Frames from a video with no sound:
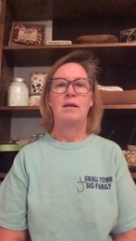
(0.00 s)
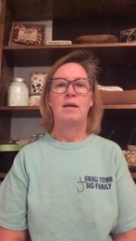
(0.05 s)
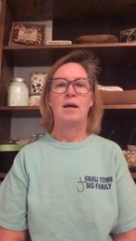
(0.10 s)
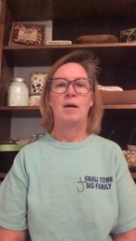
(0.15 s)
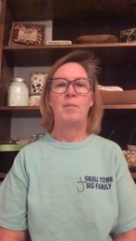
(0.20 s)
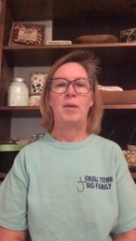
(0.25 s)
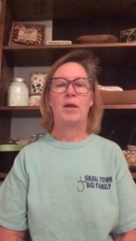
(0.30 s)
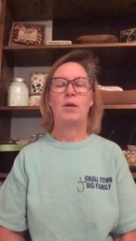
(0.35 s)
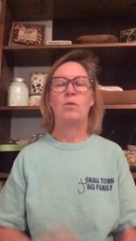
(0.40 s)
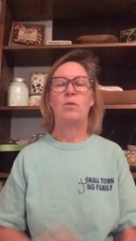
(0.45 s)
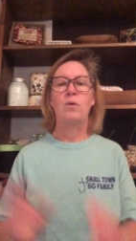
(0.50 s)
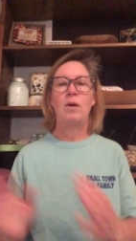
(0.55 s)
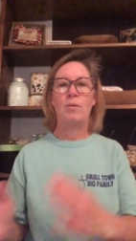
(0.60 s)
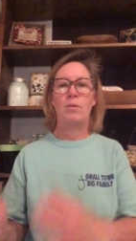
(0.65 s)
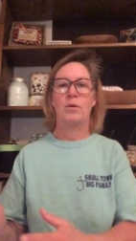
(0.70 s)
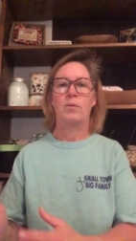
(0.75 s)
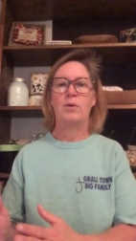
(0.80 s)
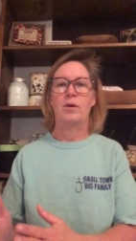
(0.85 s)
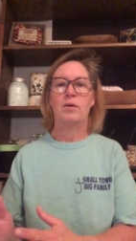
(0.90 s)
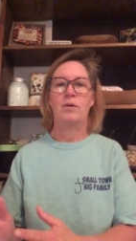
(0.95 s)
I'm like, oh, I want
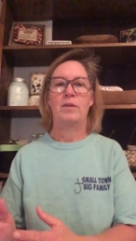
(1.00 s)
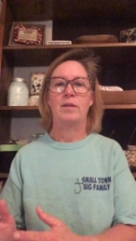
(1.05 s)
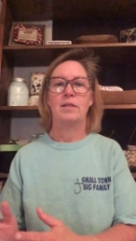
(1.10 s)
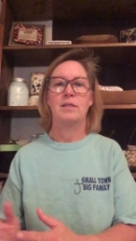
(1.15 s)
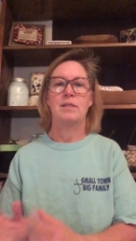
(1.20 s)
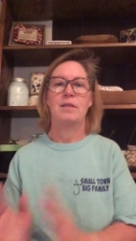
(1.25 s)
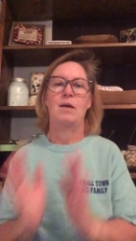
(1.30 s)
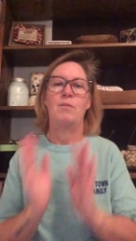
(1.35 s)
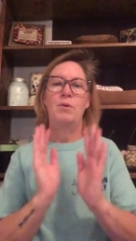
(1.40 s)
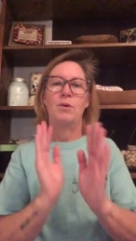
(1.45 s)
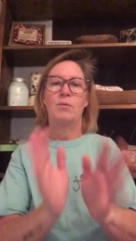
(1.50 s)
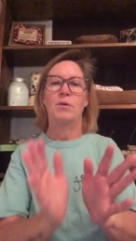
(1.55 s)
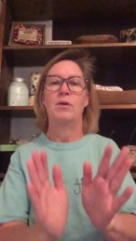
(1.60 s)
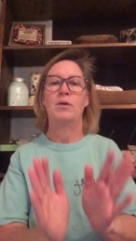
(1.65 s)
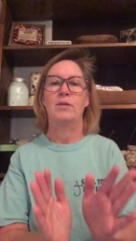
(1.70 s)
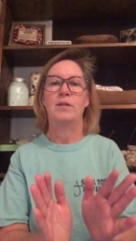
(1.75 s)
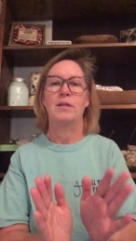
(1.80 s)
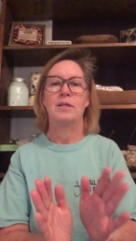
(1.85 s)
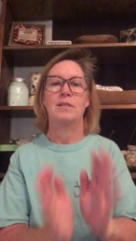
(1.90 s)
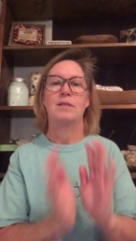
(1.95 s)
to work on this. I want to work
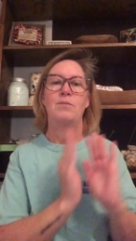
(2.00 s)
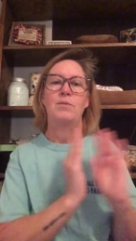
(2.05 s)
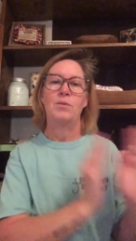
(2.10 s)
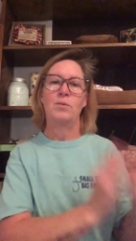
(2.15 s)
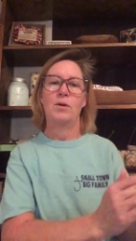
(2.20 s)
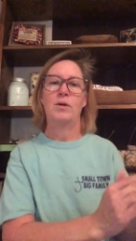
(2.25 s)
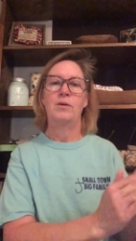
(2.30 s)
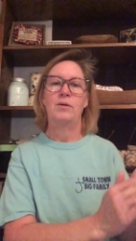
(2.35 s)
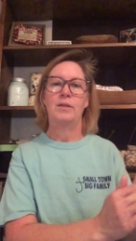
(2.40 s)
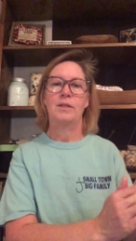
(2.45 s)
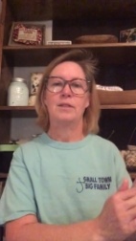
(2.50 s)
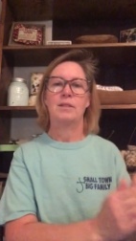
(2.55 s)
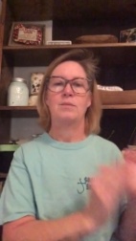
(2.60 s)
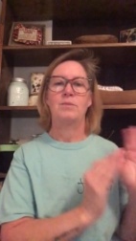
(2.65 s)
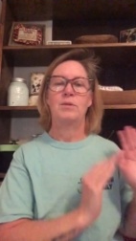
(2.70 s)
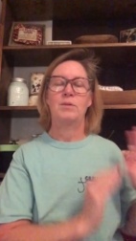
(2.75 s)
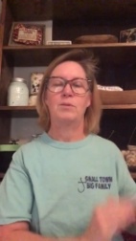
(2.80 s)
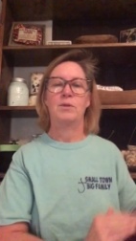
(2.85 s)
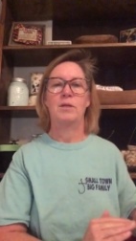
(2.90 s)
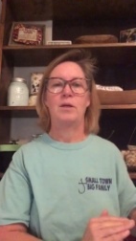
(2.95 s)
on this. I want to work on this. I
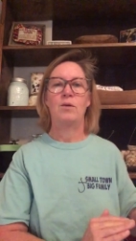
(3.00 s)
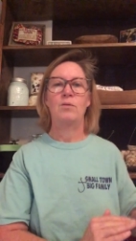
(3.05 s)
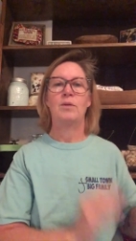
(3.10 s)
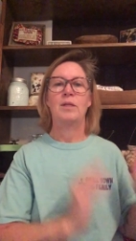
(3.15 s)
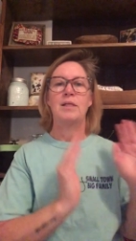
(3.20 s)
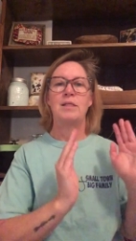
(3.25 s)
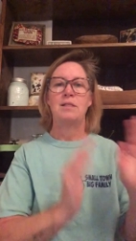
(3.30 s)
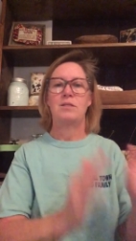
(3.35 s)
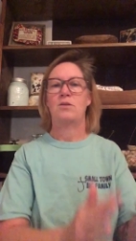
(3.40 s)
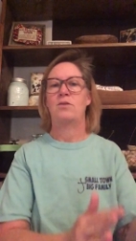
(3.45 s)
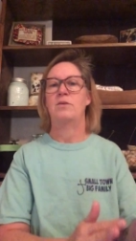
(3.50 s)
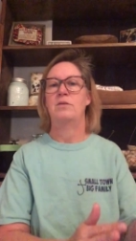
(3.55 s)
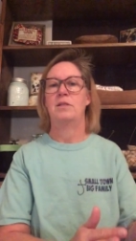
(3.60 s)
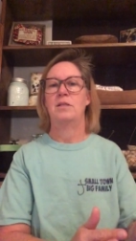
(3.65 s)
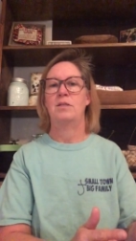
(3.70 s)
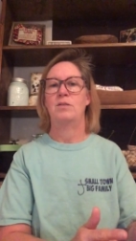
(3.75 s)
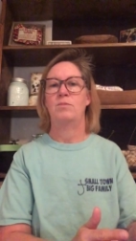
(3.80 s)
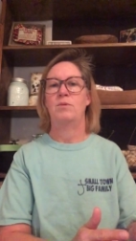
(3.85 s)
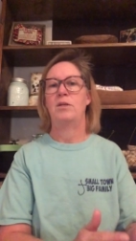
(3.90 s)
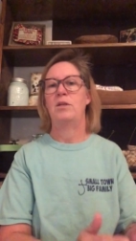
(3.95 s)
want to work. Oh, let's start
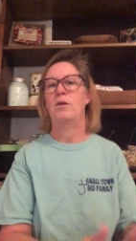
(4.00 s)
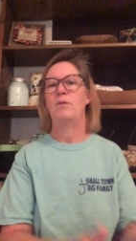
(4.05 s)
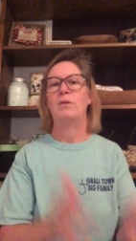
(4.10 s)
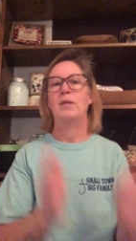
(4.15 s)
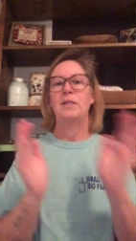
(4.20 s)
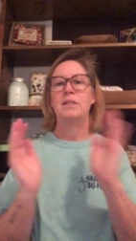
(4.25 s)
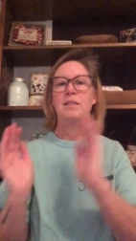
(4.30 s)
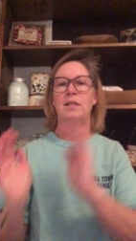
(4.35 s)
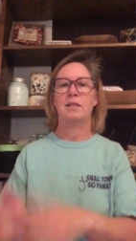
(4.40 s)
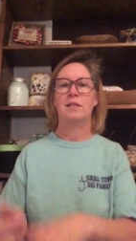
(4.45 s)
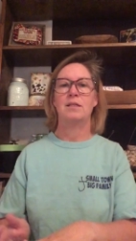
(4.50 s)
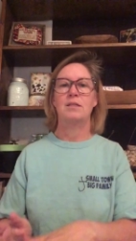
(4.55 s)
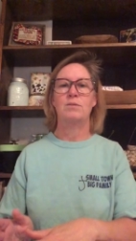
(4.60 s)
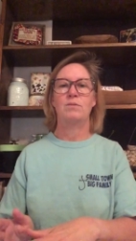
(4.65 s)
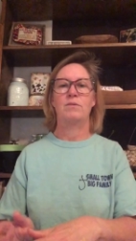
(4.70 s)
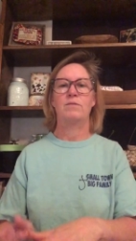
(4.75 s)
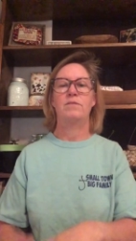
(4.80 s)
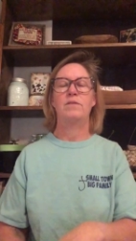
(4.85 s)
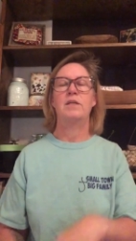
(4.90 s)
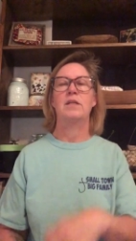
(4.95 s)
this one. No, let's get this
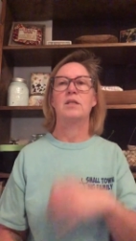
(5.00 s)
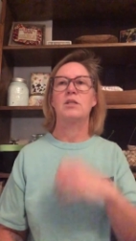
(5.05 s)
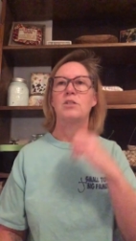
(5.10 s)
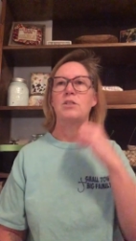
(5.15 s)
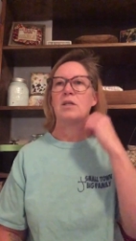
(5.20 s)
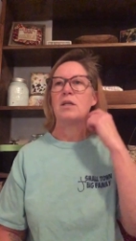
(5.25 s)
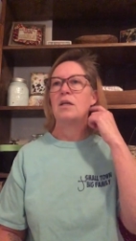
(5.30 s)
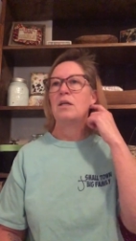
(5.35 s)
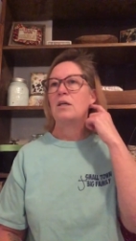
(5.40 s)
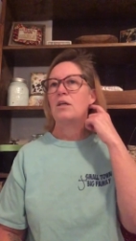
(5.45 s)
one finished.